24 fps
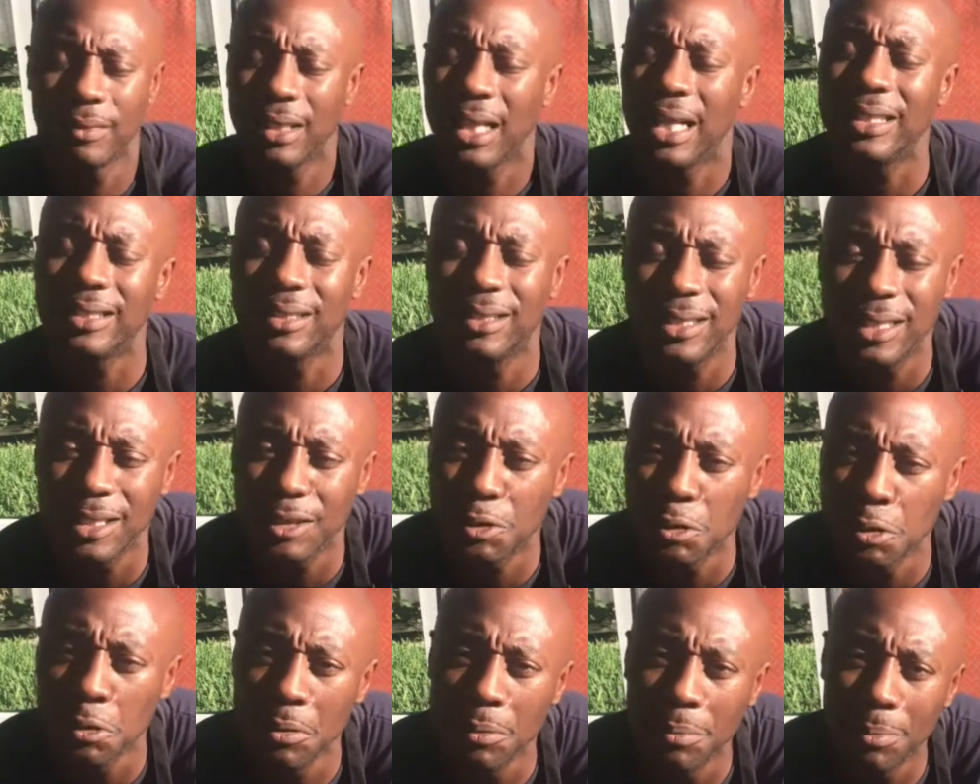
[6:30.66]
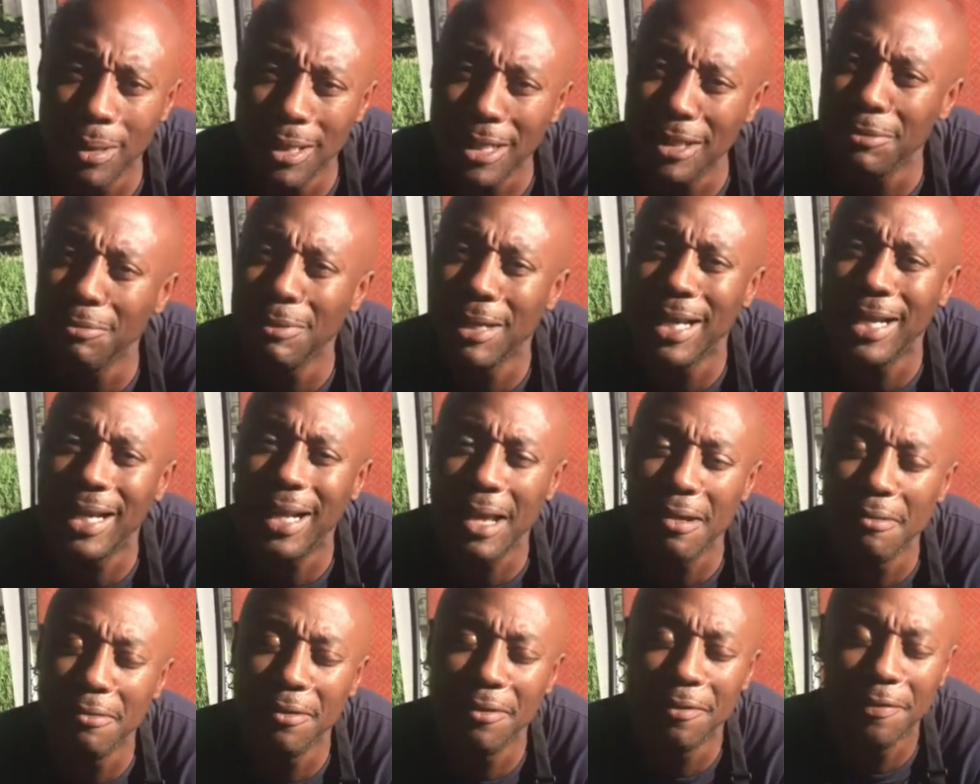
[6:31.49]
like I said, truly blessed, man.
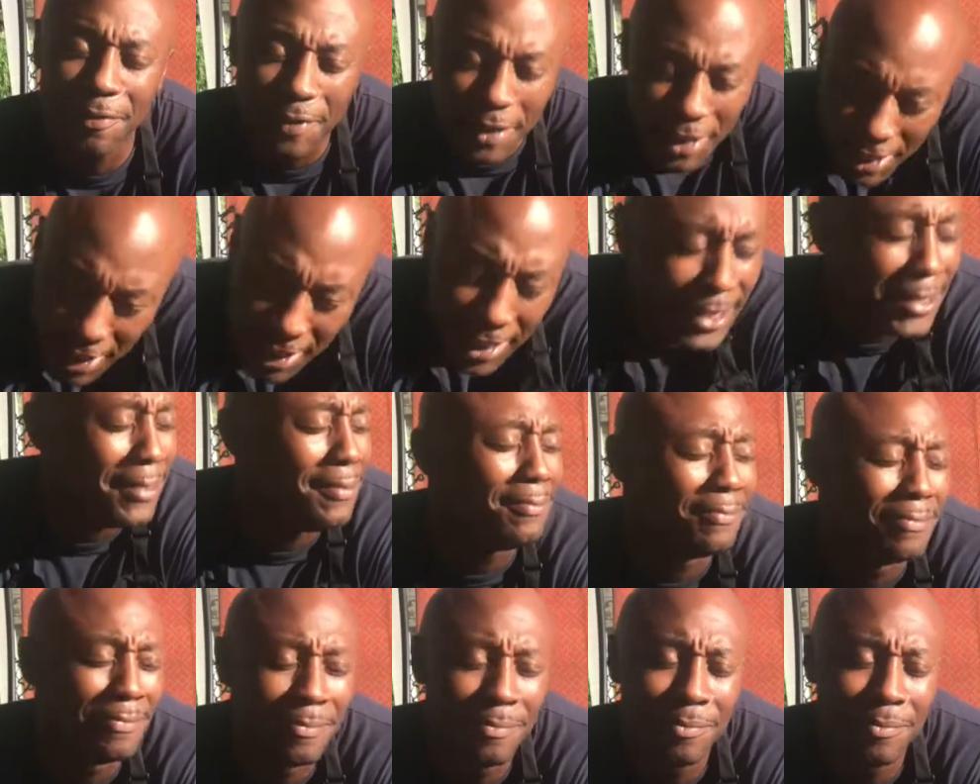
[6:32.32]
Having fun.